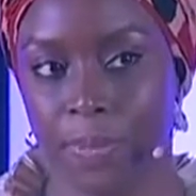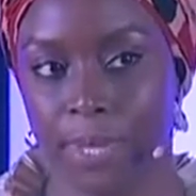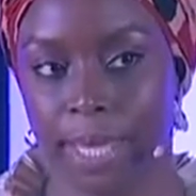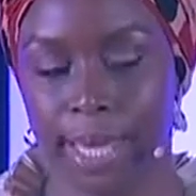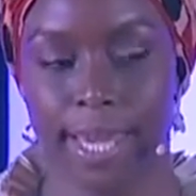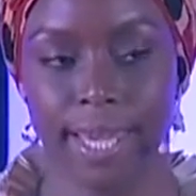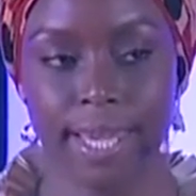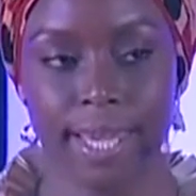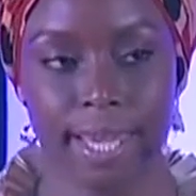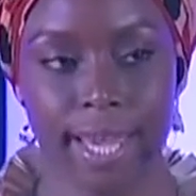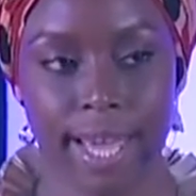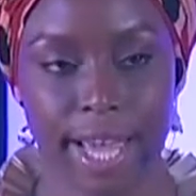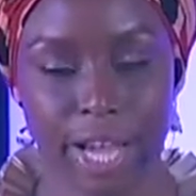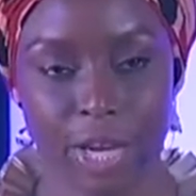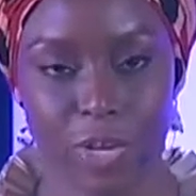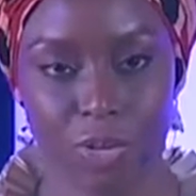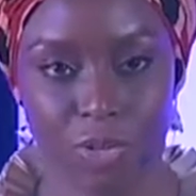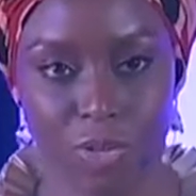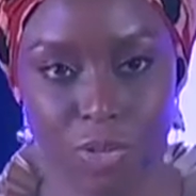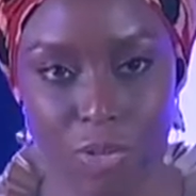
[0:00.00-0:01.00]
kinky hair
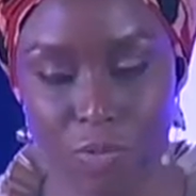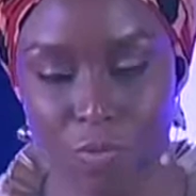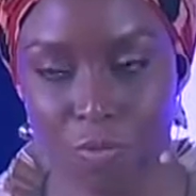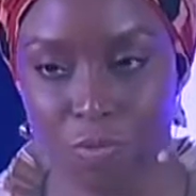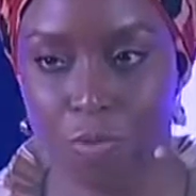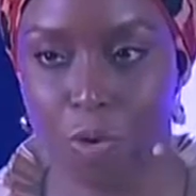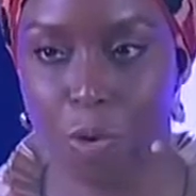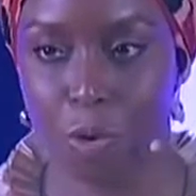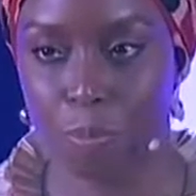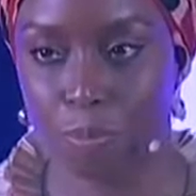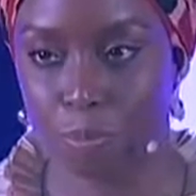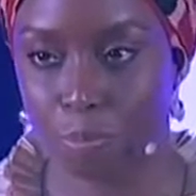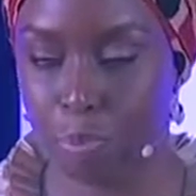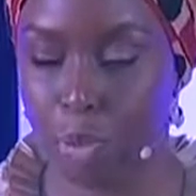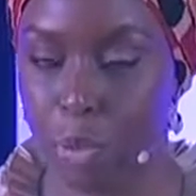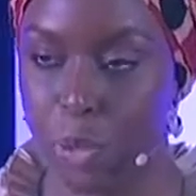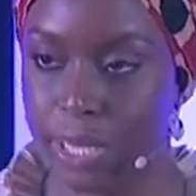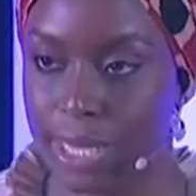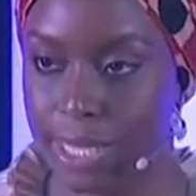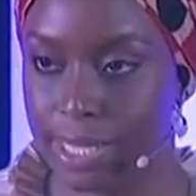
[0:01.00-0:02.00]
could not form
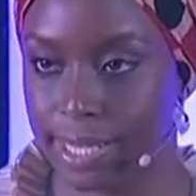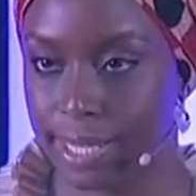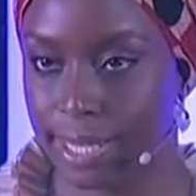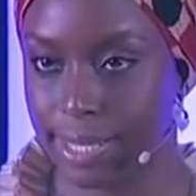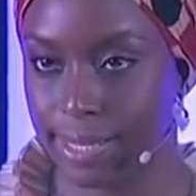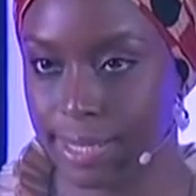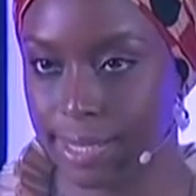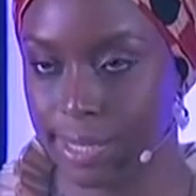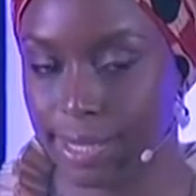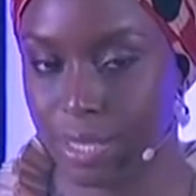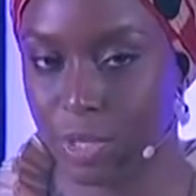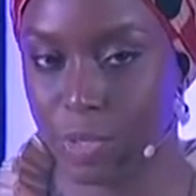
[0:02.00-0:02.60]
ponytails,